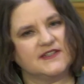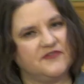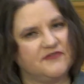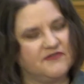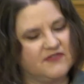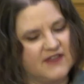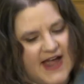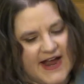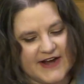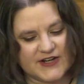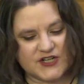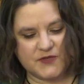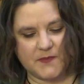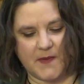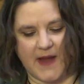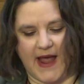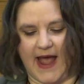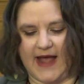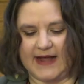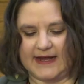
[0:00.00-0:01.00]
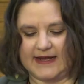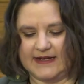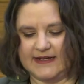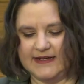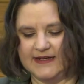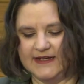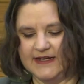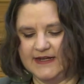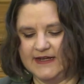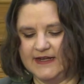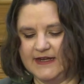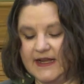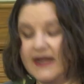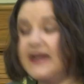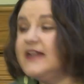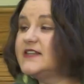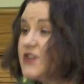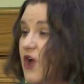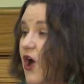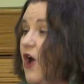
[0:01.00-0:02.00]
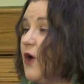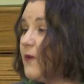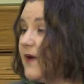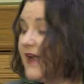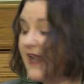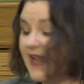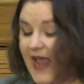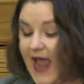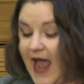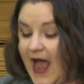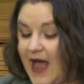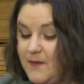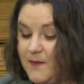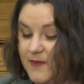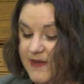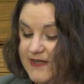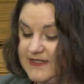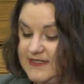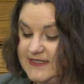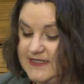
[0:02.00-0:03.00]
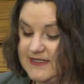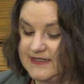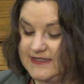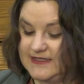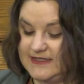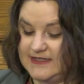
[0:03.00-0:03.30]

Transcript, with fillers: flashback. It's already happened.